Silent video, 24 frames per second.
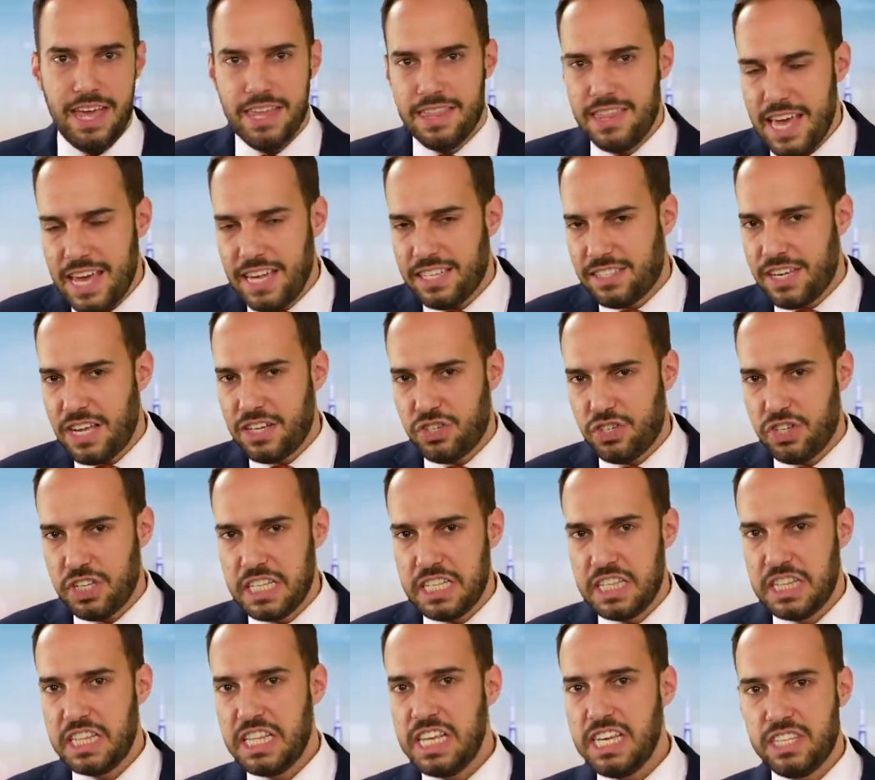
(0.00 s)
They essentially
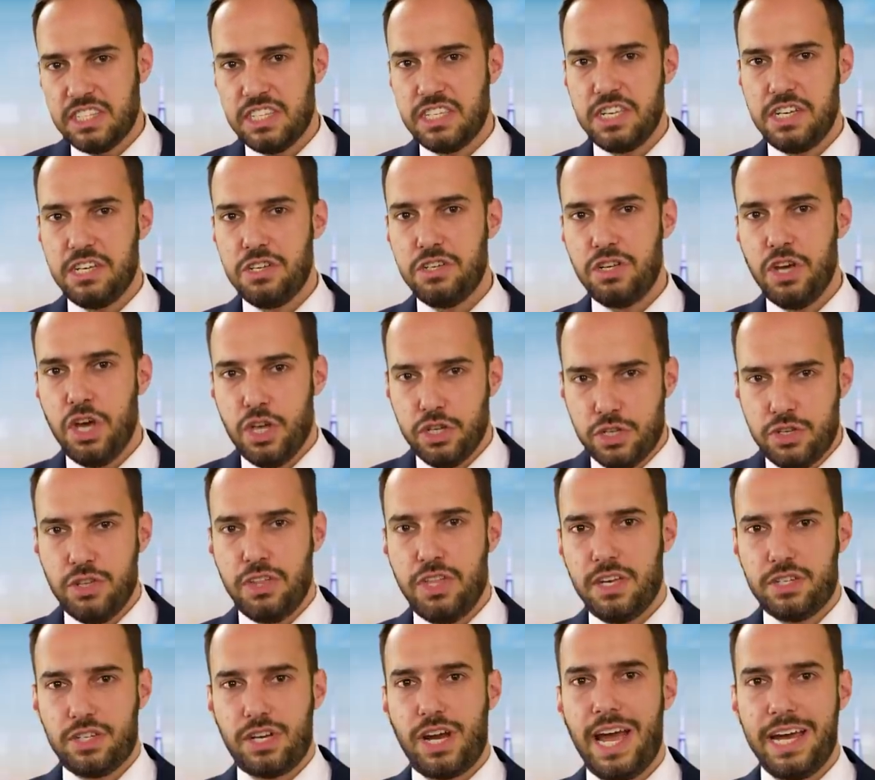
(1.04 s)
listened to
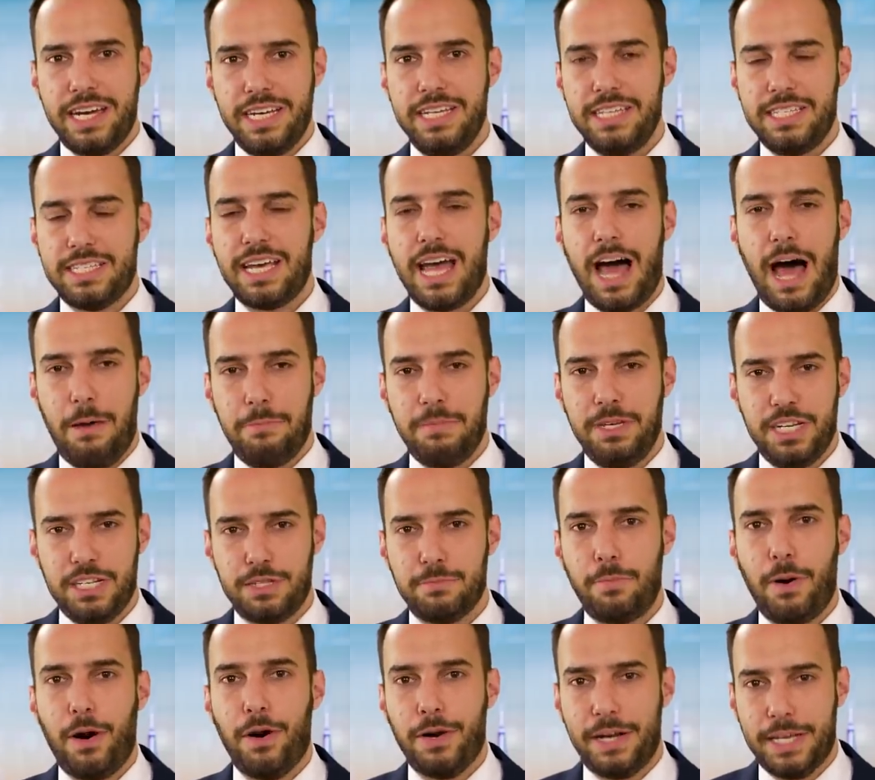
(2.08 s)
the Chinese
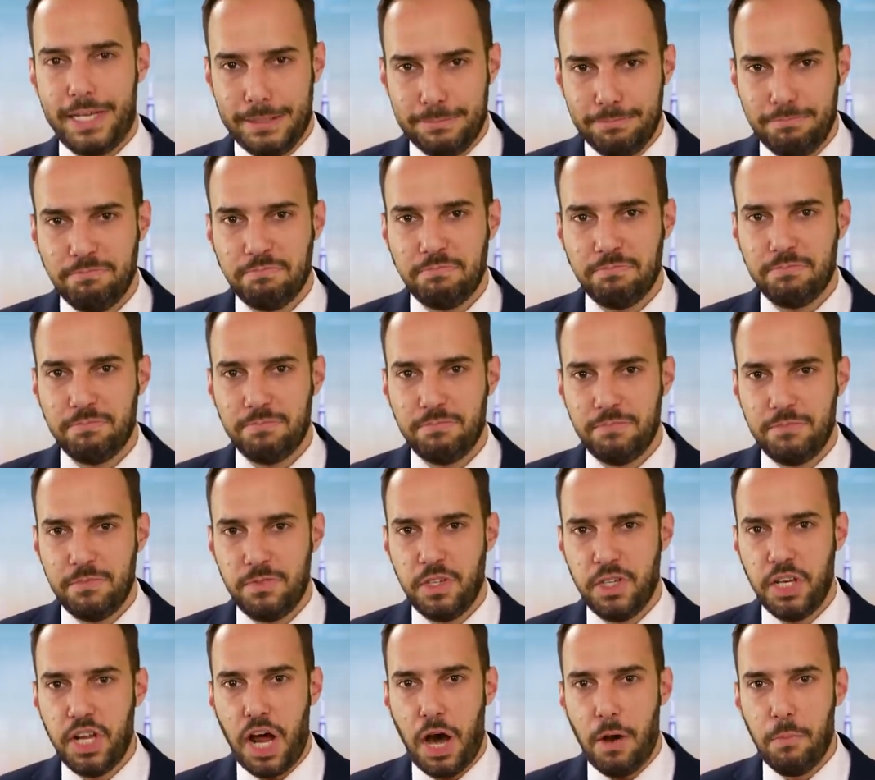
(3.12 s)
Communist Party.
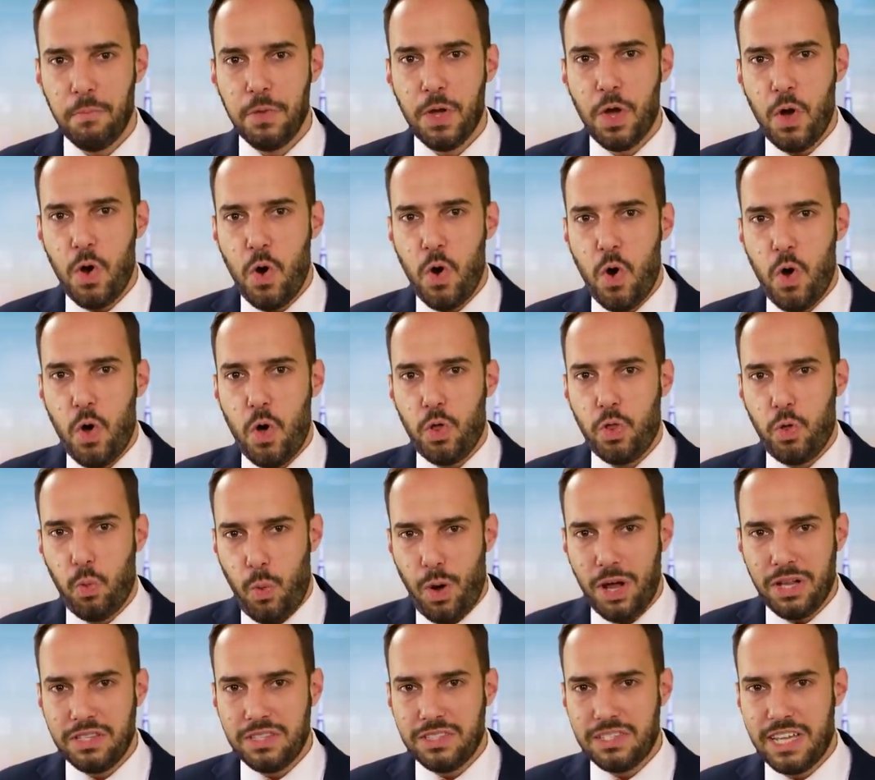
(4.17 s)
You know, the
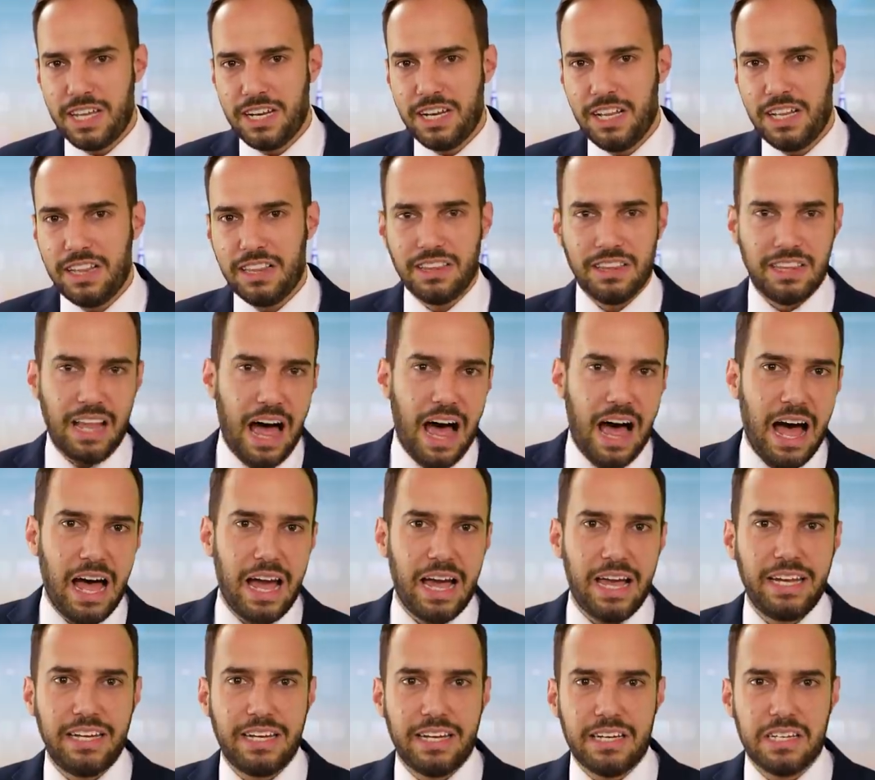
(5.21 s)
ones that
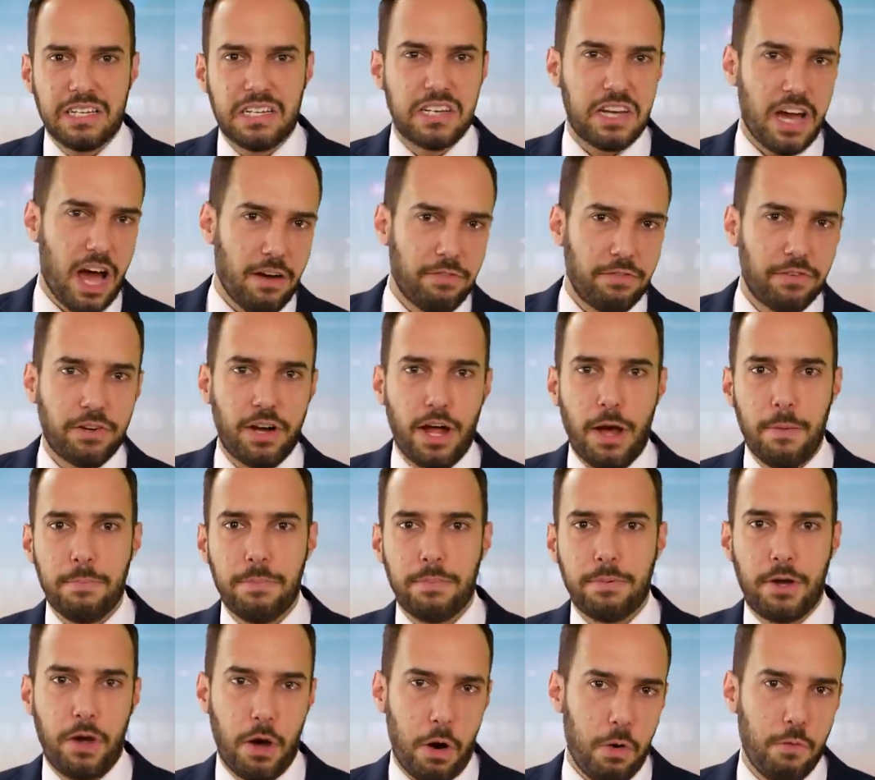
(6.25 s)
lied and covered
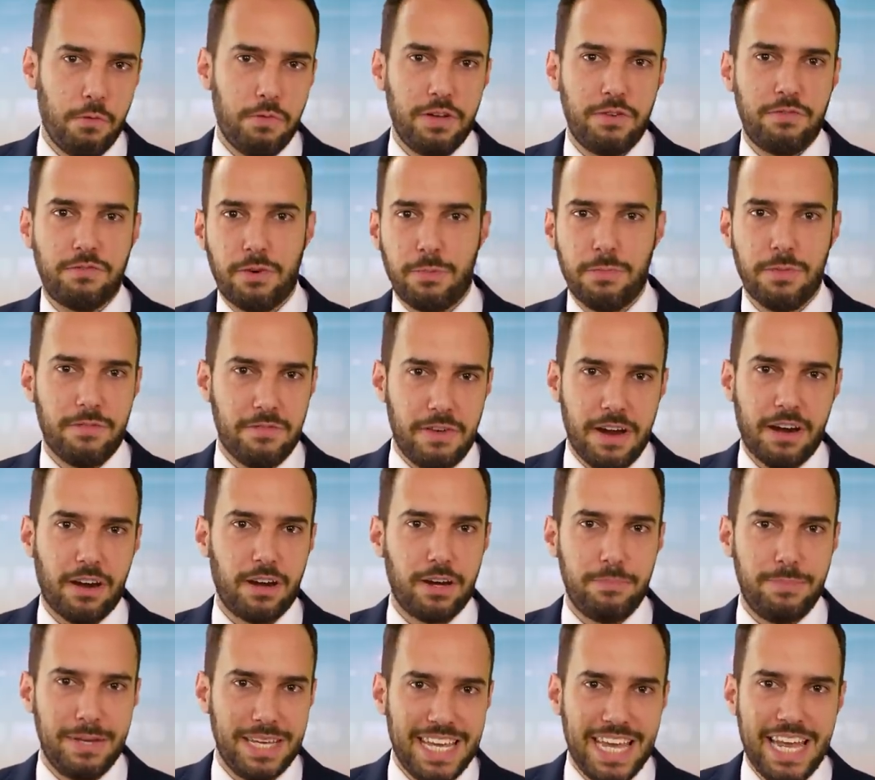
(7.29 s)
up COVID from the
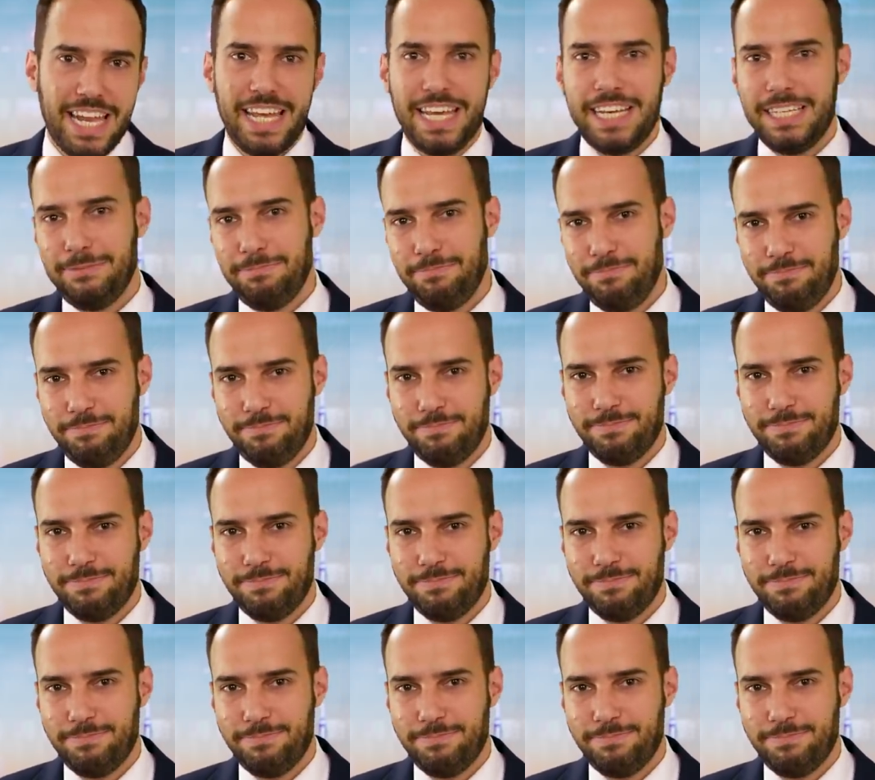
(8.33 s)
very beginning.